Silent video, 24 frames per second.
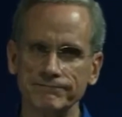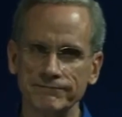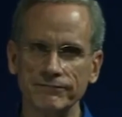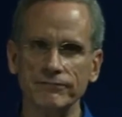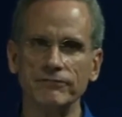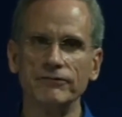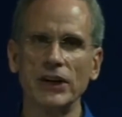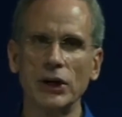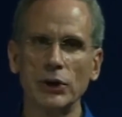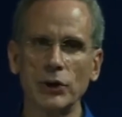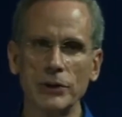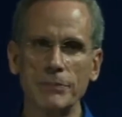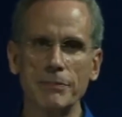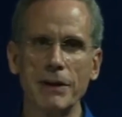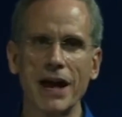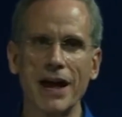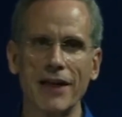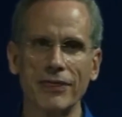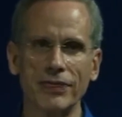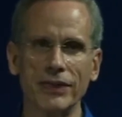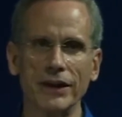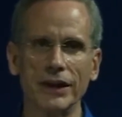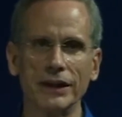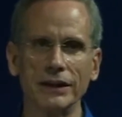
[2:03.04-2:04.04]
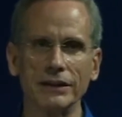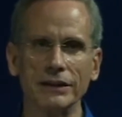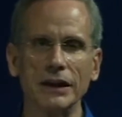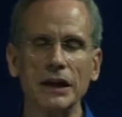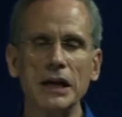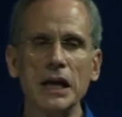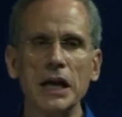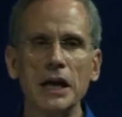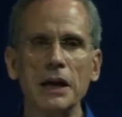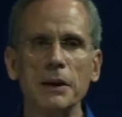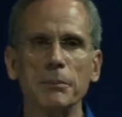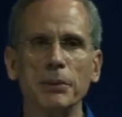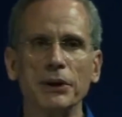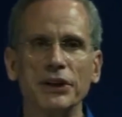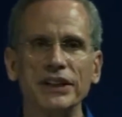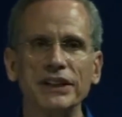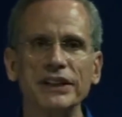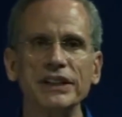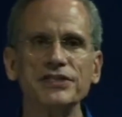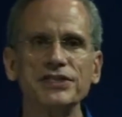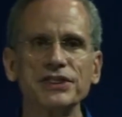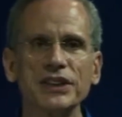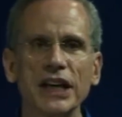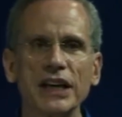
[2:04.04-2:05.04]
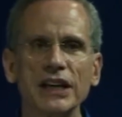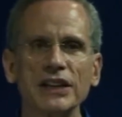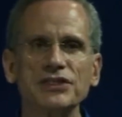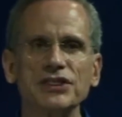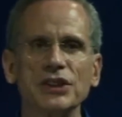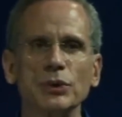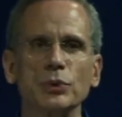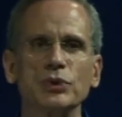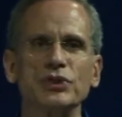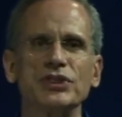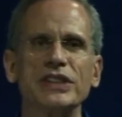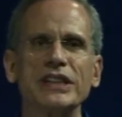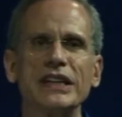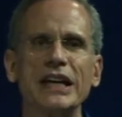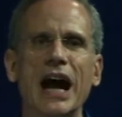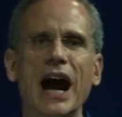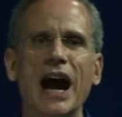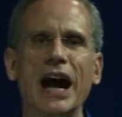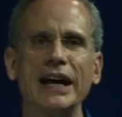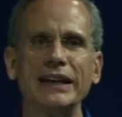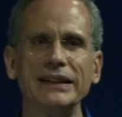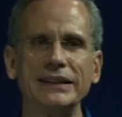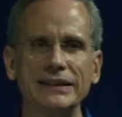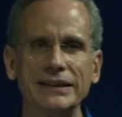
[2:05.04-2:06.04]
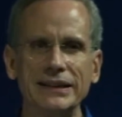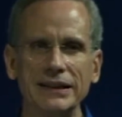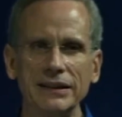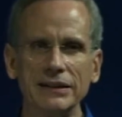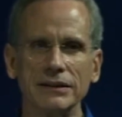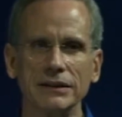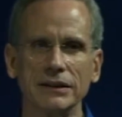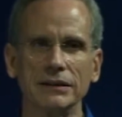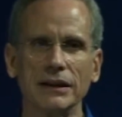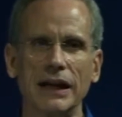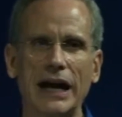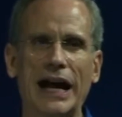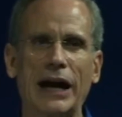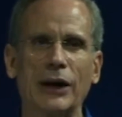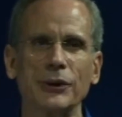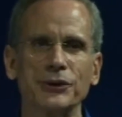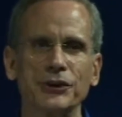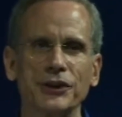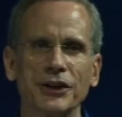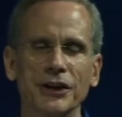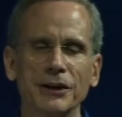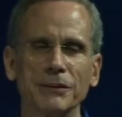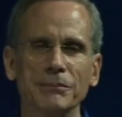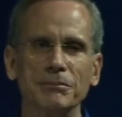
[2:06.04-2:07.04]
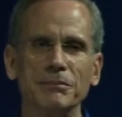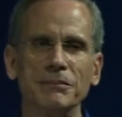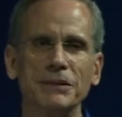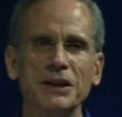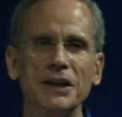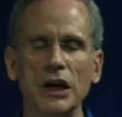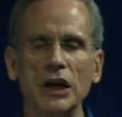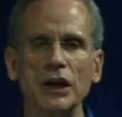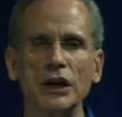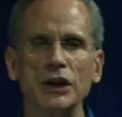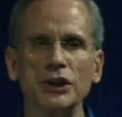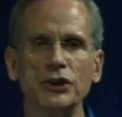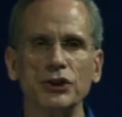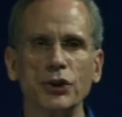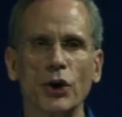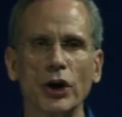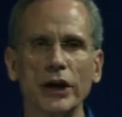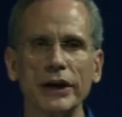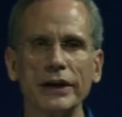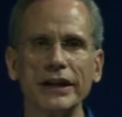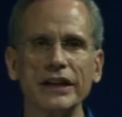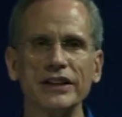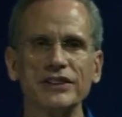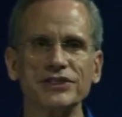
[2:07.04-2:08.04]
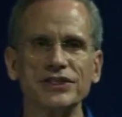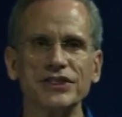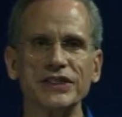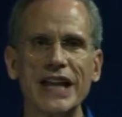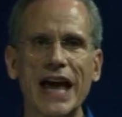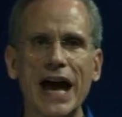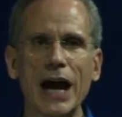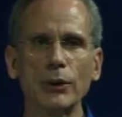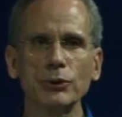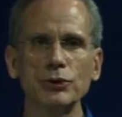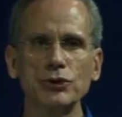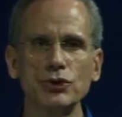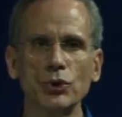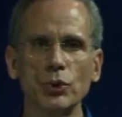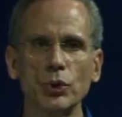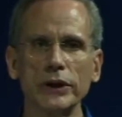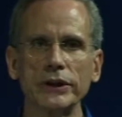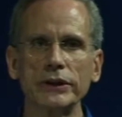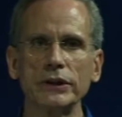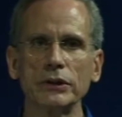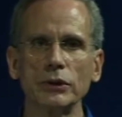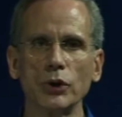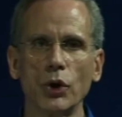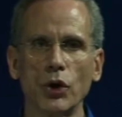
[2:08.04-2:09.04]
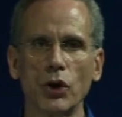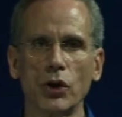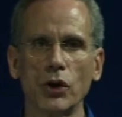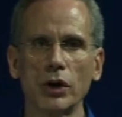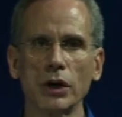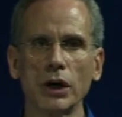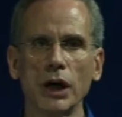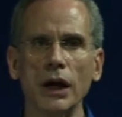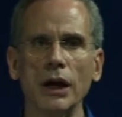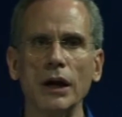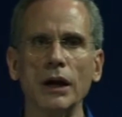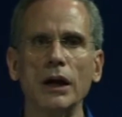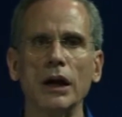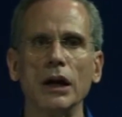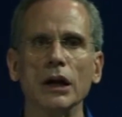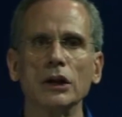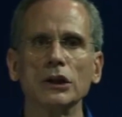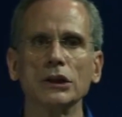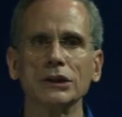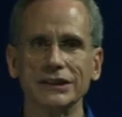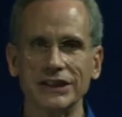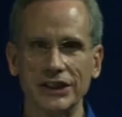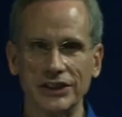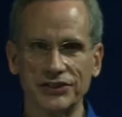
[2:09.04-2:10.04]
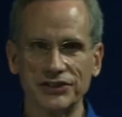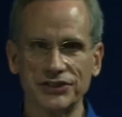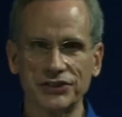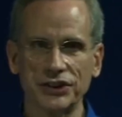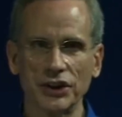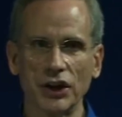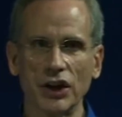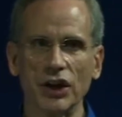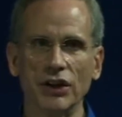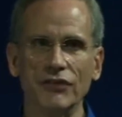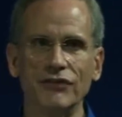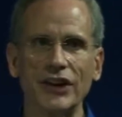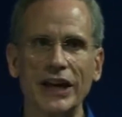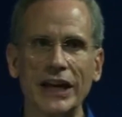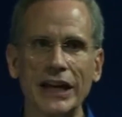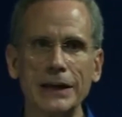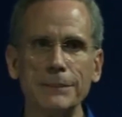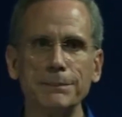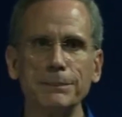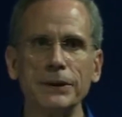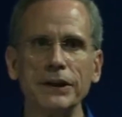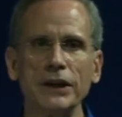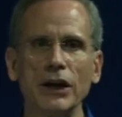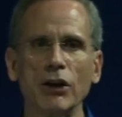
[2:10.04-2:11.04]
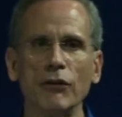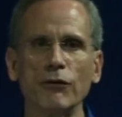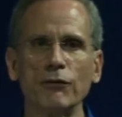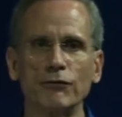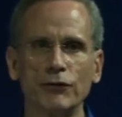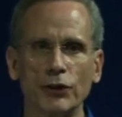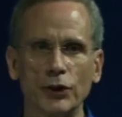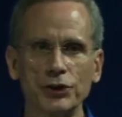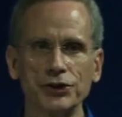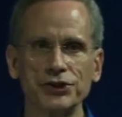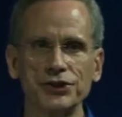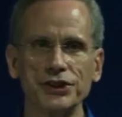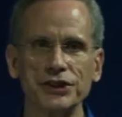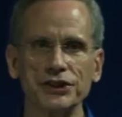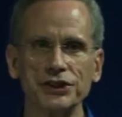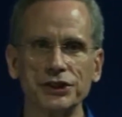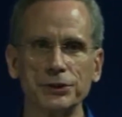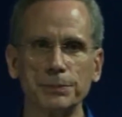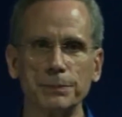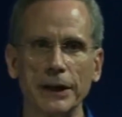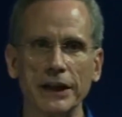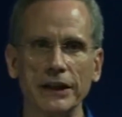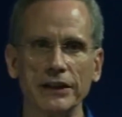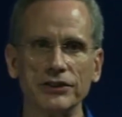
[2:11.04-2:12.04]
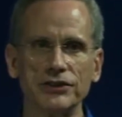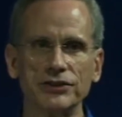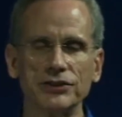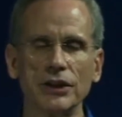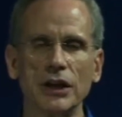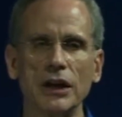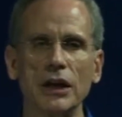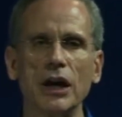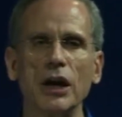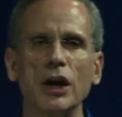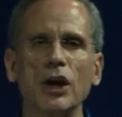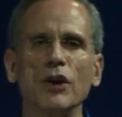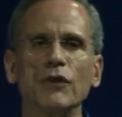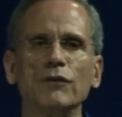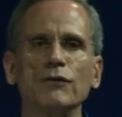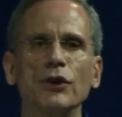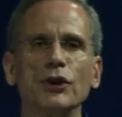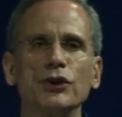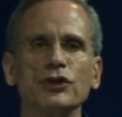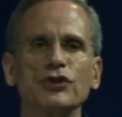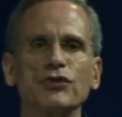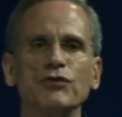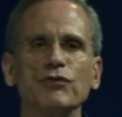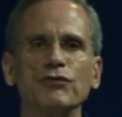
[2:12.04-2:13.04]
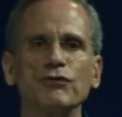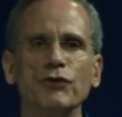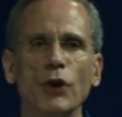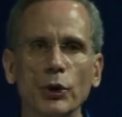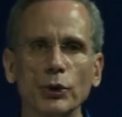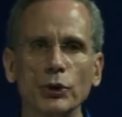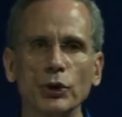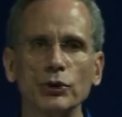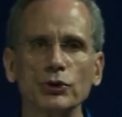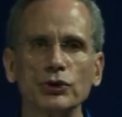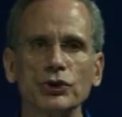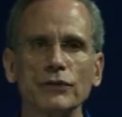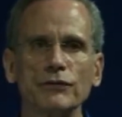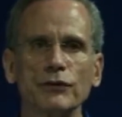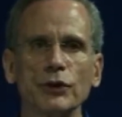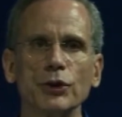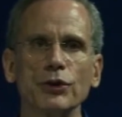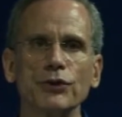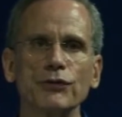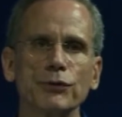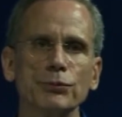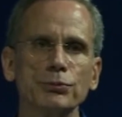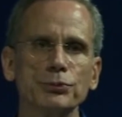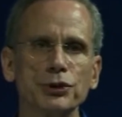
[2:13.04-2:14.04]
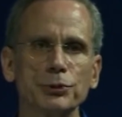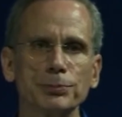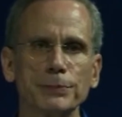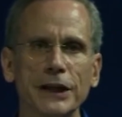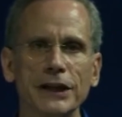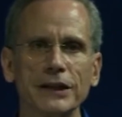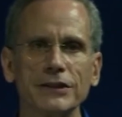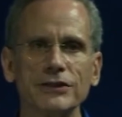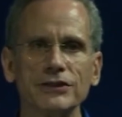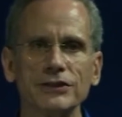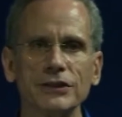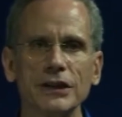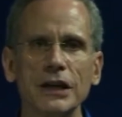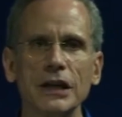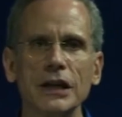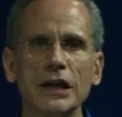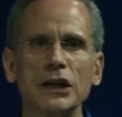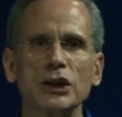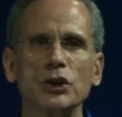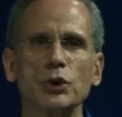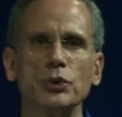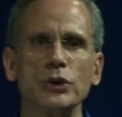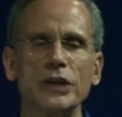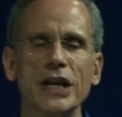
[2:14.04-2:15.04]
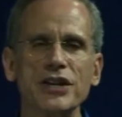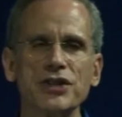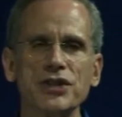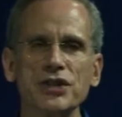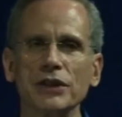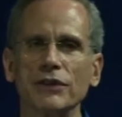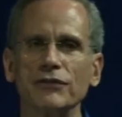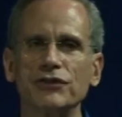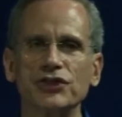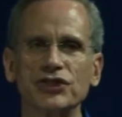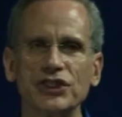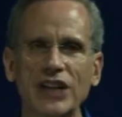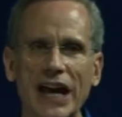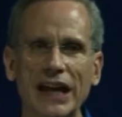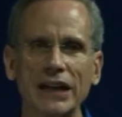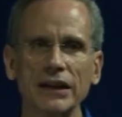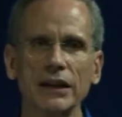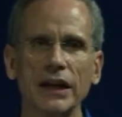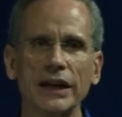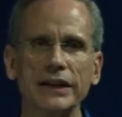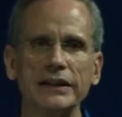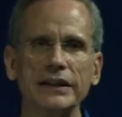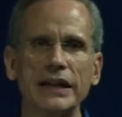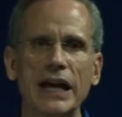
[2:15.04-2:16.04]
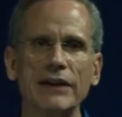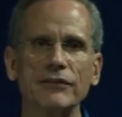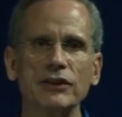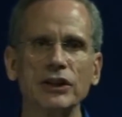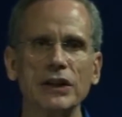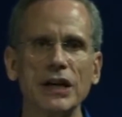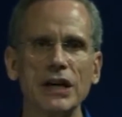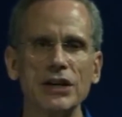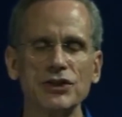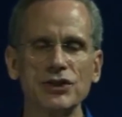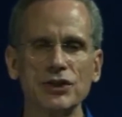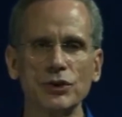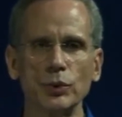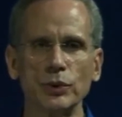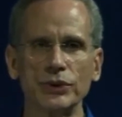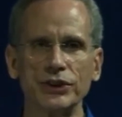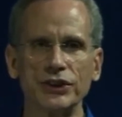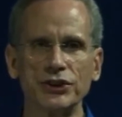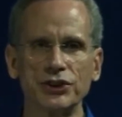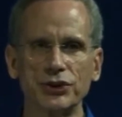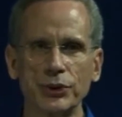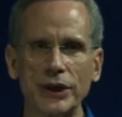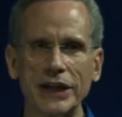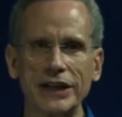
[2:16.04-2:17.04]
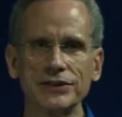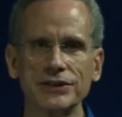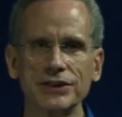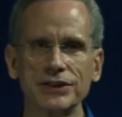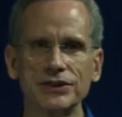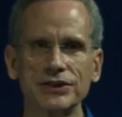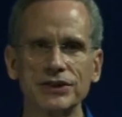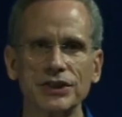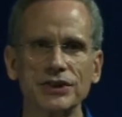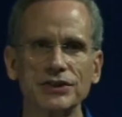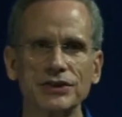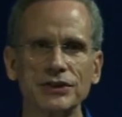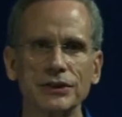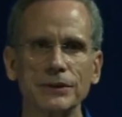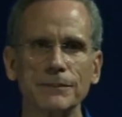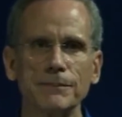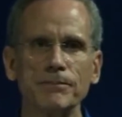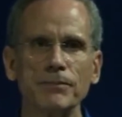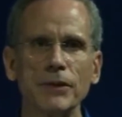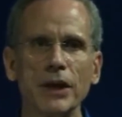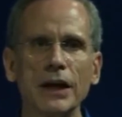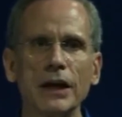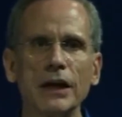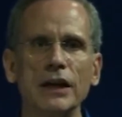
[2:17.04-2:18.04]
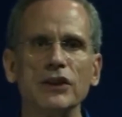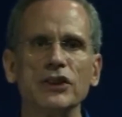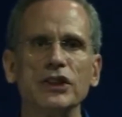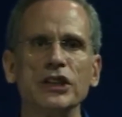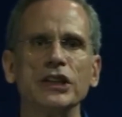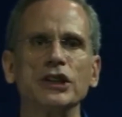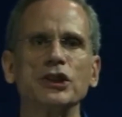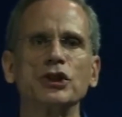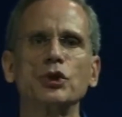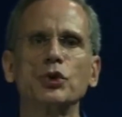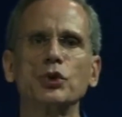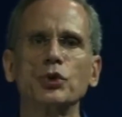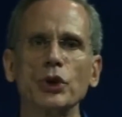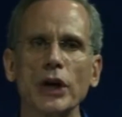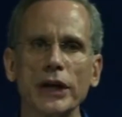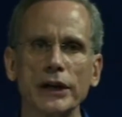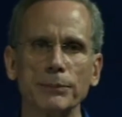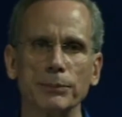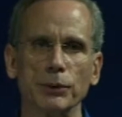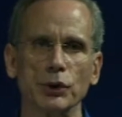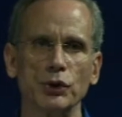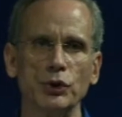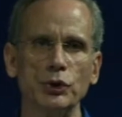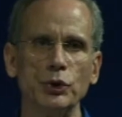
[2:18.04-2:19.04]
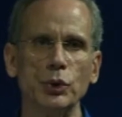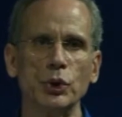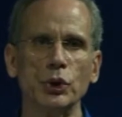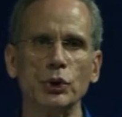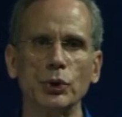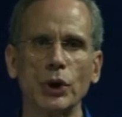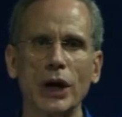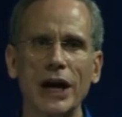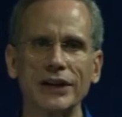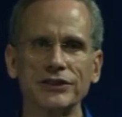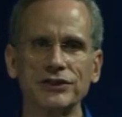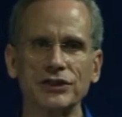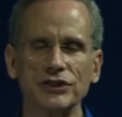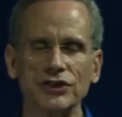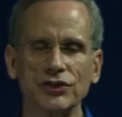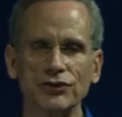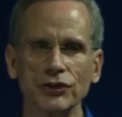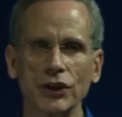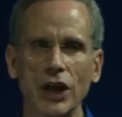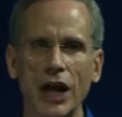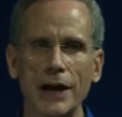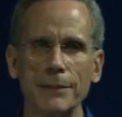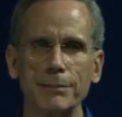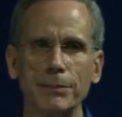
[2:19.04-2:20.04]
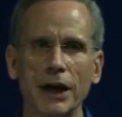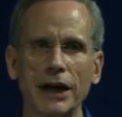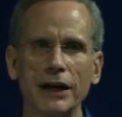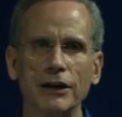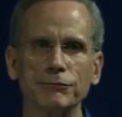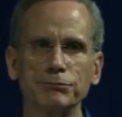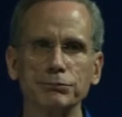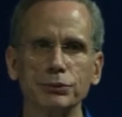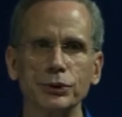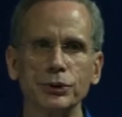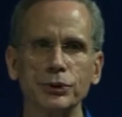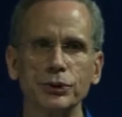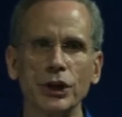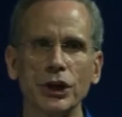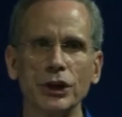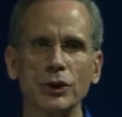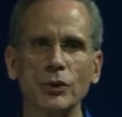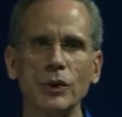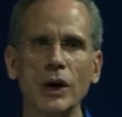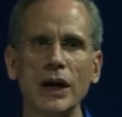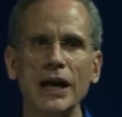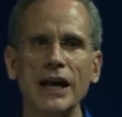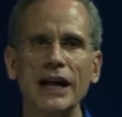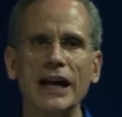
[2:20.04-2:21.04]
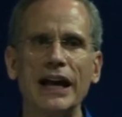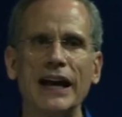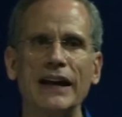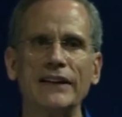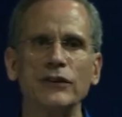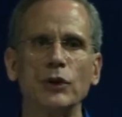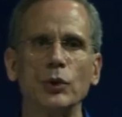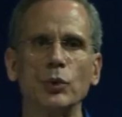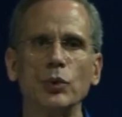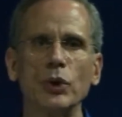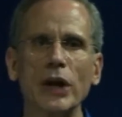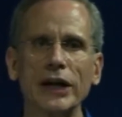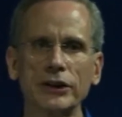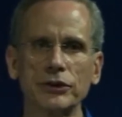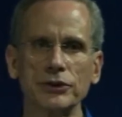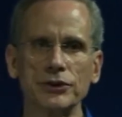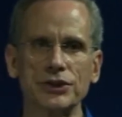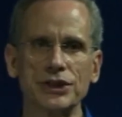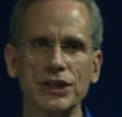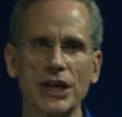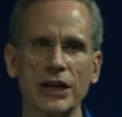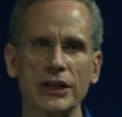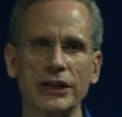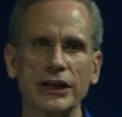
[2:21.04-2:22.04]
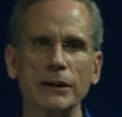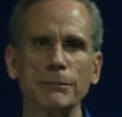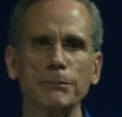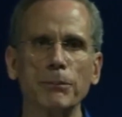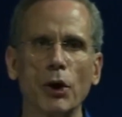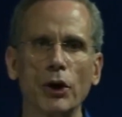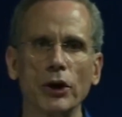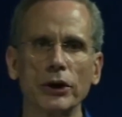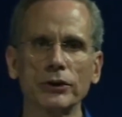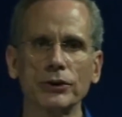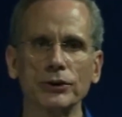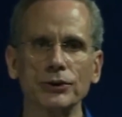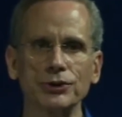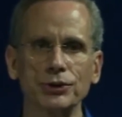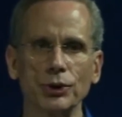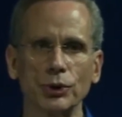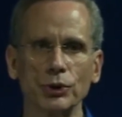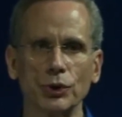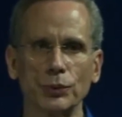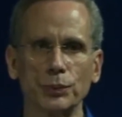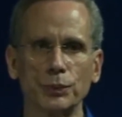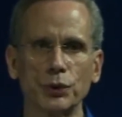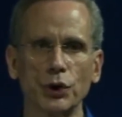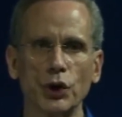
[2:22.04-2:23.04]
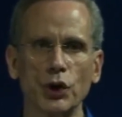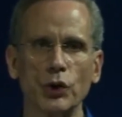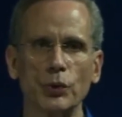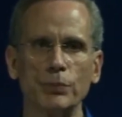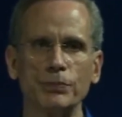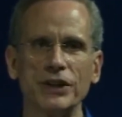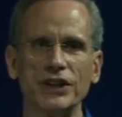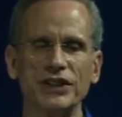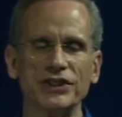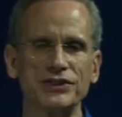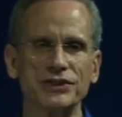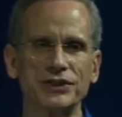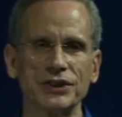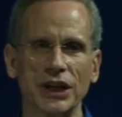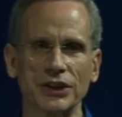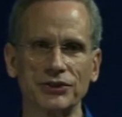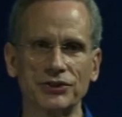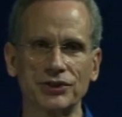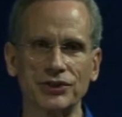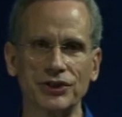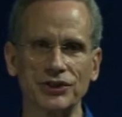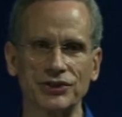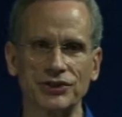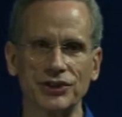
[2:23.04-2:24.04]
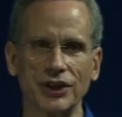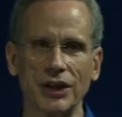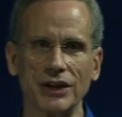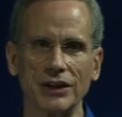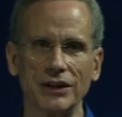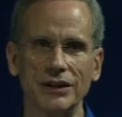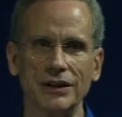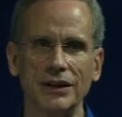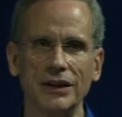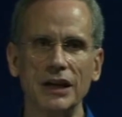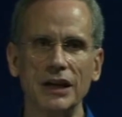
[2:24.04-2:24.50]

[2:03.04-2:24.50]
very bad thing, but in this case it was the ideal outcome. DART has now joined a long list of APL firsts in space. First photos of Earth from space, creation of satellite navigation with the transit system, the incredible New Horizons flyby of Pluto, and the record-setting Parker Solar Probe that has touched the Sun.